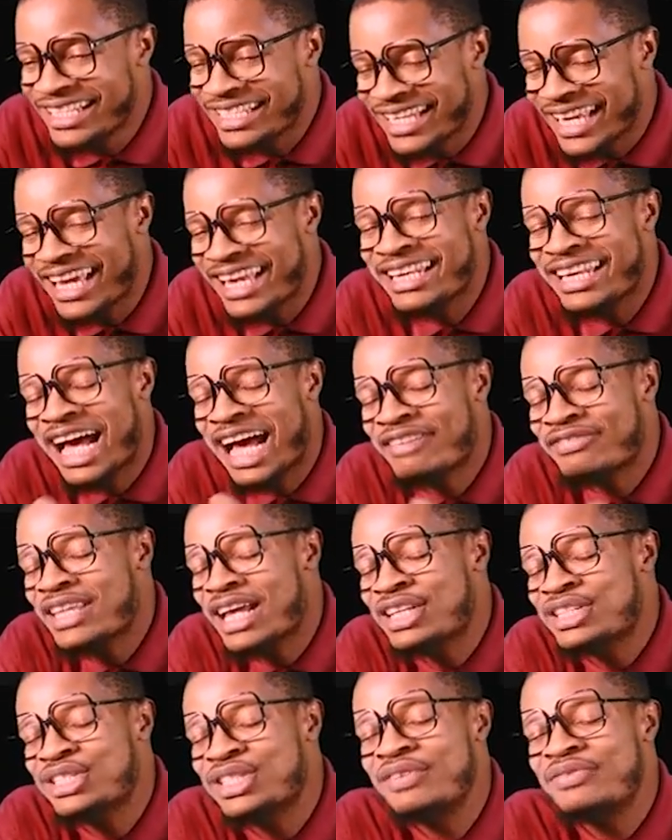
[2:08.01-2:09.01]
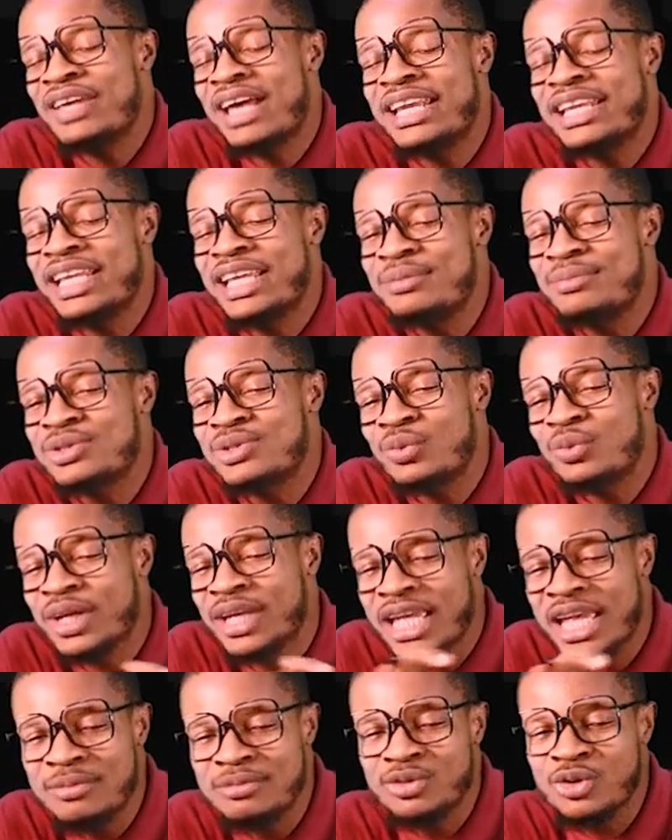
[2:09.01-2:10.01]
Then after trivial names, we
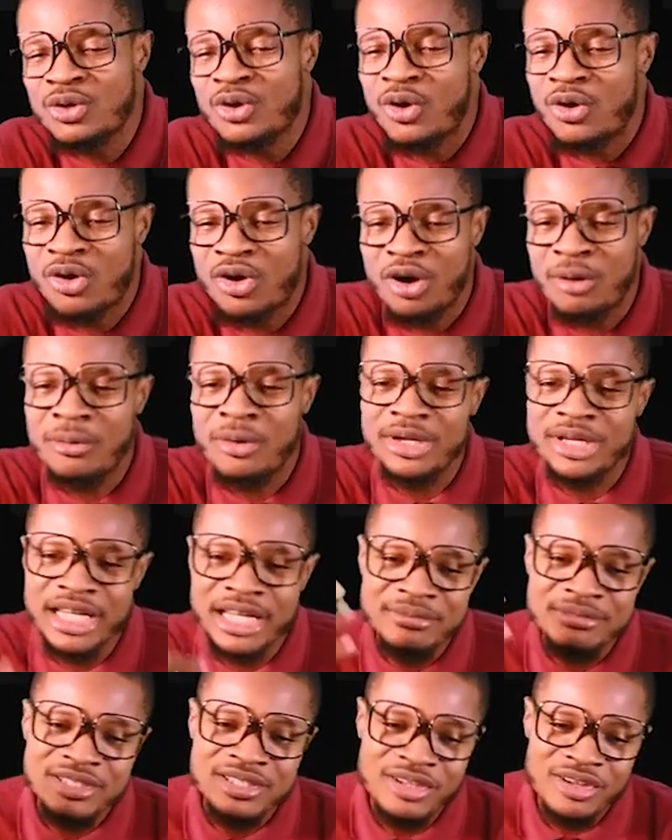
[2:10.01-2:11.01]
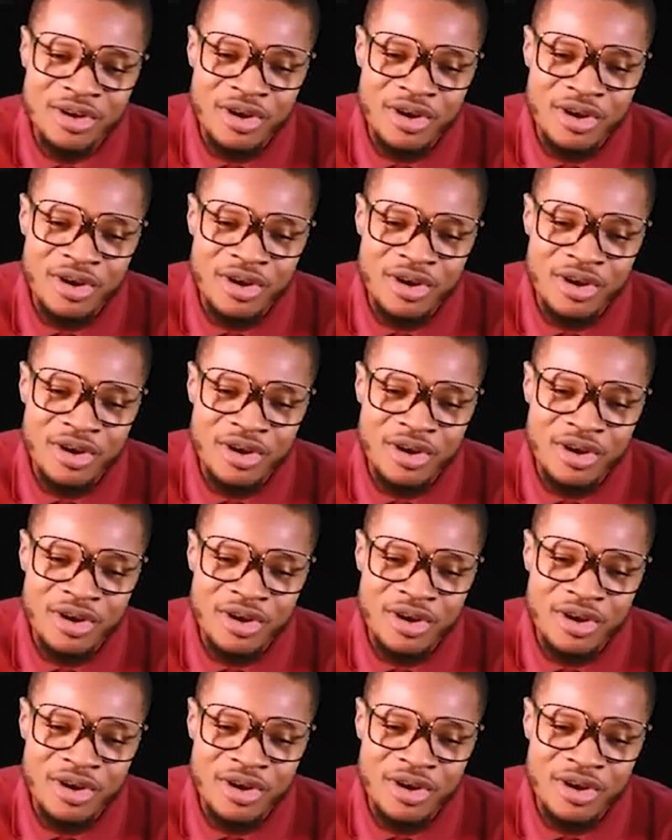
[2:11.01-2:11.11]
came to your common names.